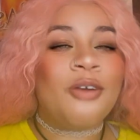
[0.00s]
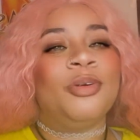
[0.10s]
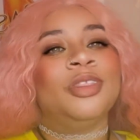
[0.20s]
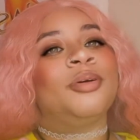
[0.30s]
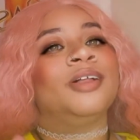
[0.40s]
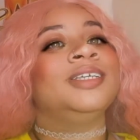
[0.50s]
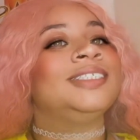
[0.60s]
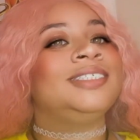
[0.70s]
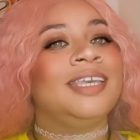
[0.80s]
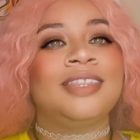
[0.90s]
When the
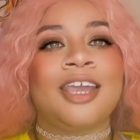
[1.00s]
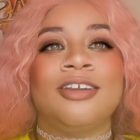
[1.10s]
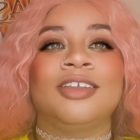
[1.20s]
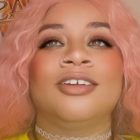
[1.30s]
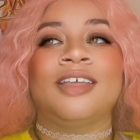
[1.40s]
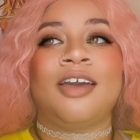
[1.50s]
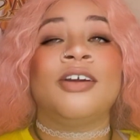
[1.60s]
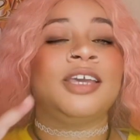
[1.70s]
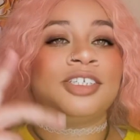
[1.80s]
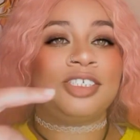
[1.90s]
police get there,
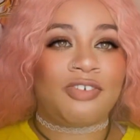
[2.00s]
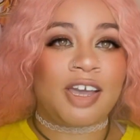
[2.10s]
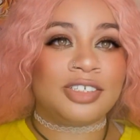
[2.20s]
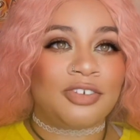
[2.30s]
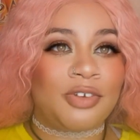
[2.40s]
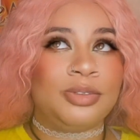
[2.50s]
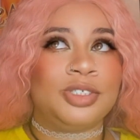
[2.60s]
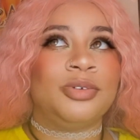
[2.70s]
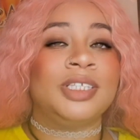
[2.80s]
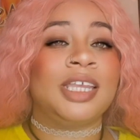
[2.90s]
and she finds her phone
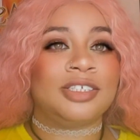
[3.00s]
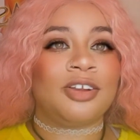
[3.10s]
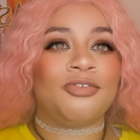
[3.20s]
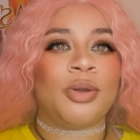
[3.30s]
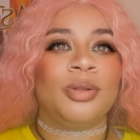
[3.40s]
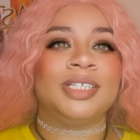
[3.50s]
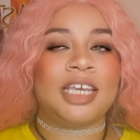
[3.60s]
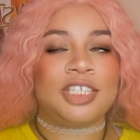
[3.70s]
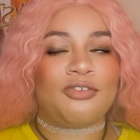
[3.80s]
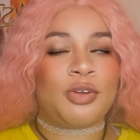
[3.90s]
too, and gets her phone and
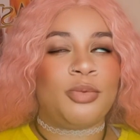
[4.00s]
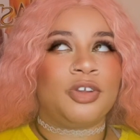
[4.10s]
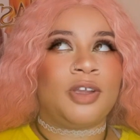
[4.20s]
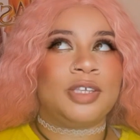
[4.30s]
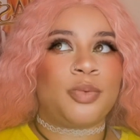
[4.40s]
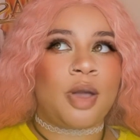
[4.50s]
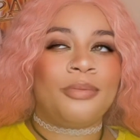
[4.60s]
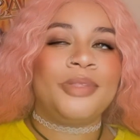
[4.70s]
takes her phone with her as well.